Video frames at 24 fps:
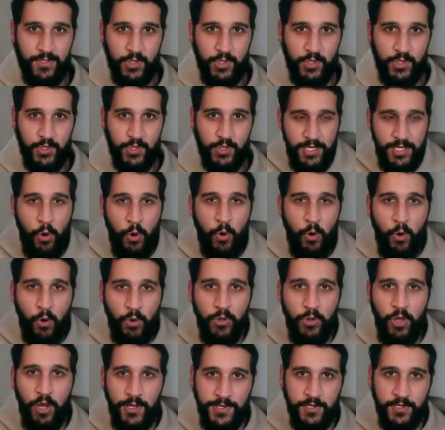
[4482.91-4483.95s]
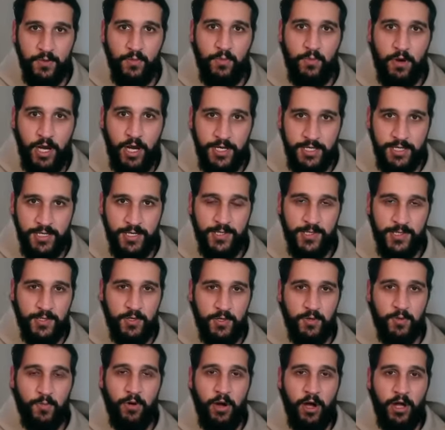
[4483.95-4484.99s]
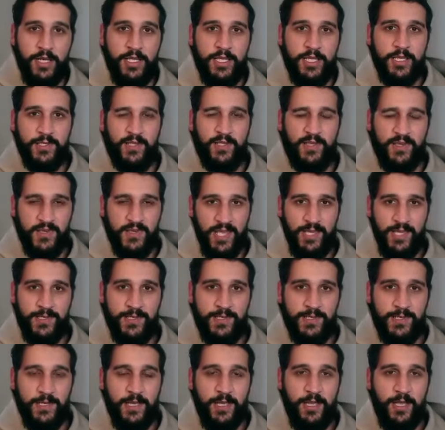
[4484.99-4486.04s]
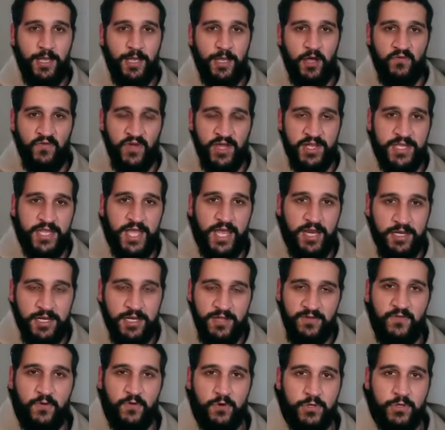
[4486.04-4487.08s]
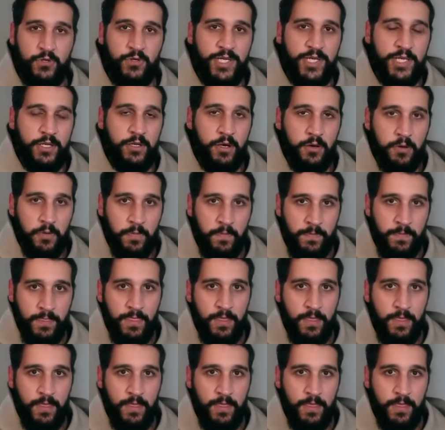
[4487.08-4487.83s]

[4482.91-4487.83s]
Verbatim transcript: you essentially hold on to your body because your body is the sense of identity for your ego.